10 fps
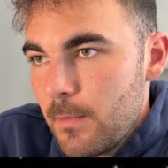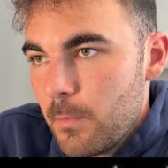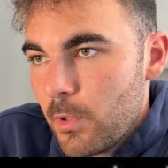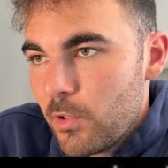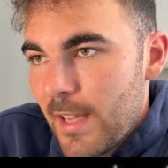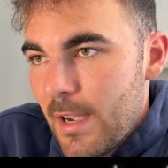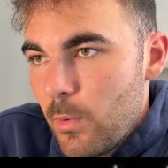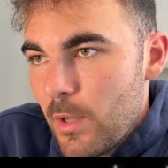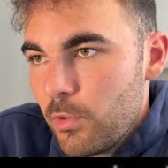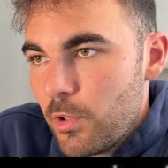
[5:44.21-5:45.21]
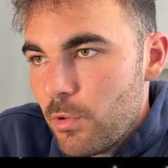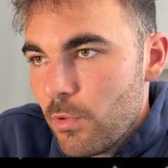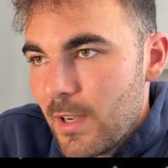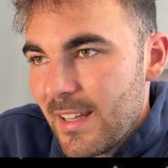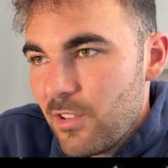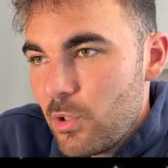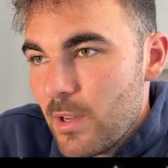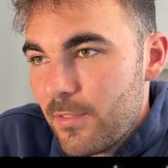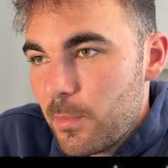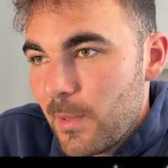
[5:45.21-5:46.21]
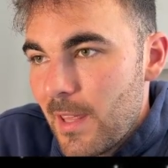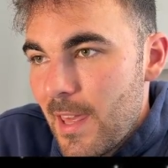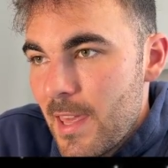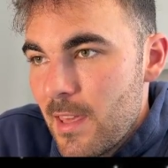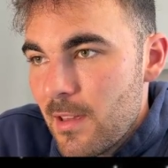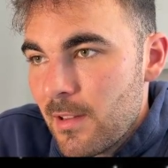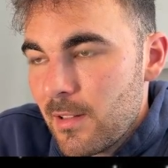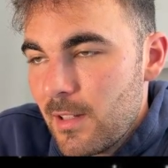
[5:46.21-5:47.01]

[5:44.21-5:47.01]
Because how else do you... I guess you'd have to play here.